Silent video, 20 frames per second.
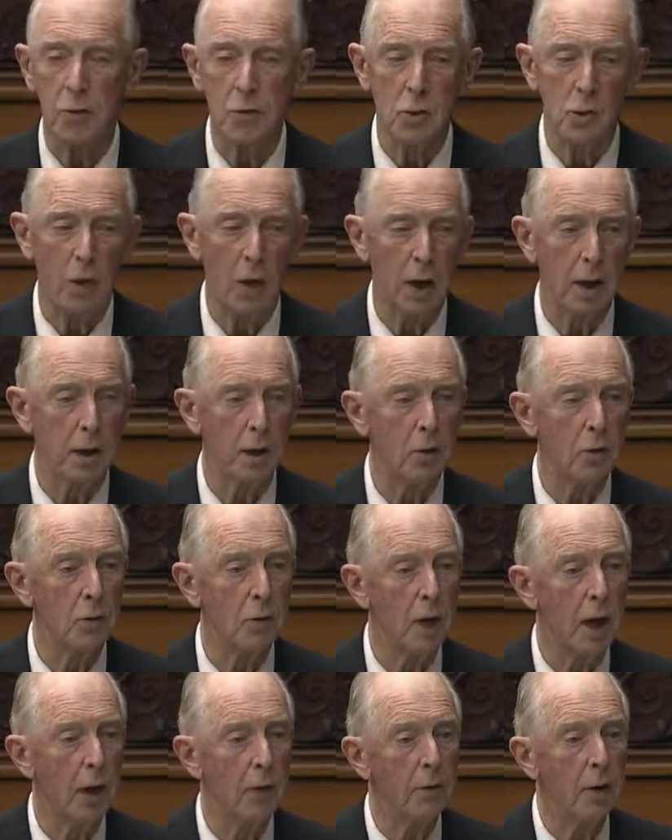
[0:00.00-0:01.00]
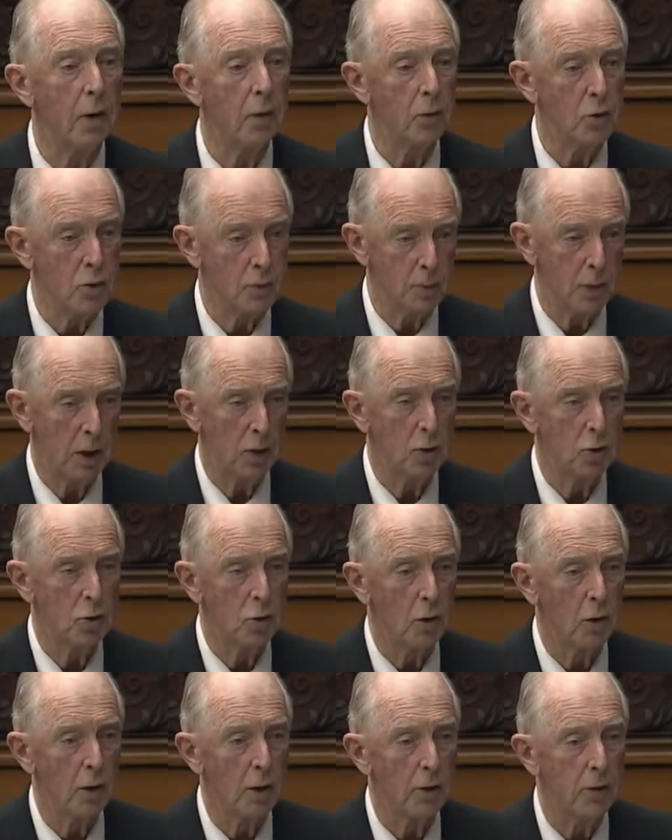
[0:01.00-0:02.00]
so I can go down there and speak
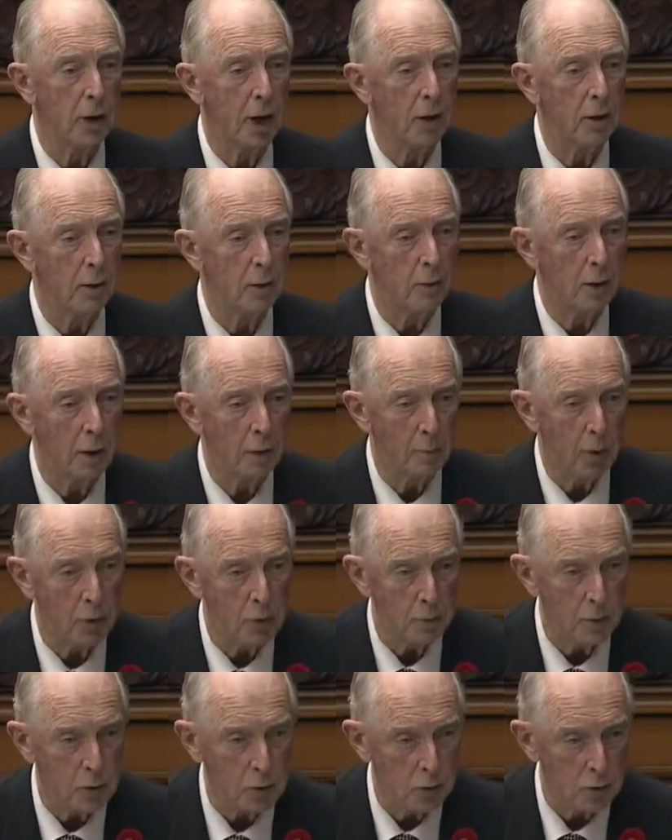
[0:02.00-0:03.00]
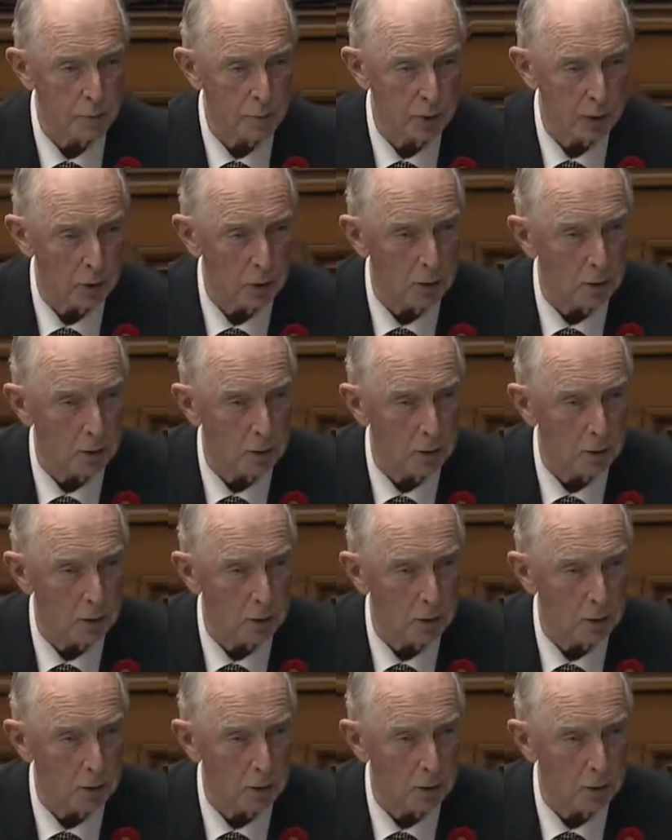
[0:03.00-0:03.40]
shortly. Thank you very much, Mr. Speaker.